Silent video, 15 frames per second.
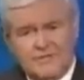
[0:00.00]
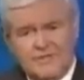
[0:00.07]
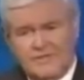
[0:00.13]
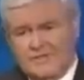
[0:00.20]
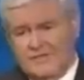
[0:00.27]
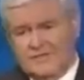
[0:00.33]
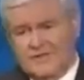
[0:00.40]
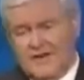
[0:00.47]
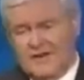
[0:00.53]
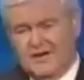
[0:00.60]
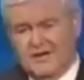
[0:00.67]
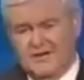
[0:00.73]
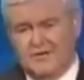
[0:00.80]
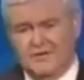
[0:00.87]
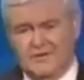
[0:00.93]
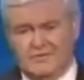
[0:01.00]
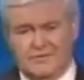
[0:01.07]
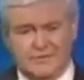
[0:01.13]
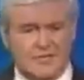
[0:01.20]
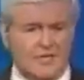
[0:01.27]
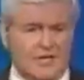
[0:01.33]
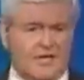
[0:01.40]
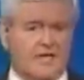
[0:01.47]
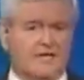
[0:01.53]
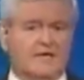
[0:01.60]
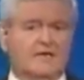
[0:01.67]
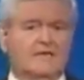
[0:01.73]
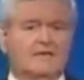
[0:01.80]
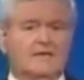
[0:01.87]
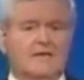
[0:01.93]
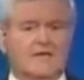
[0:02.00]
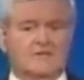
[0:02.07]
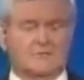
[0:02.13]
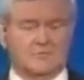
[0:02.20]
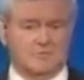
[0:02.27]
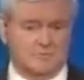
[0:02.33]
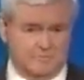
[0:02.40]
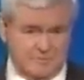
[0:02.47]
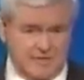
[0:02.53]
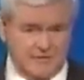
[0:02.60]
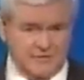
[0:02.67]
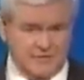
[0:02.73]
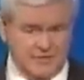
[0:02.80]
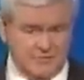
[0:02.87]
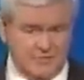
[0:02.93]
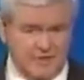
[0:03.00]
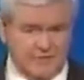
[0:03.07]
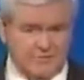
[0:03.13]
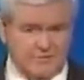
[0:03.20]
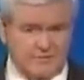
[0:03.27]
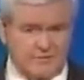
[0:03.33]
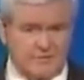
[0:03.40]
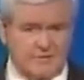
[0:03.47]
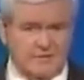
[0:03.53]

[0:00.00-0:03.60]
and the entire country of Chile as testing grounds.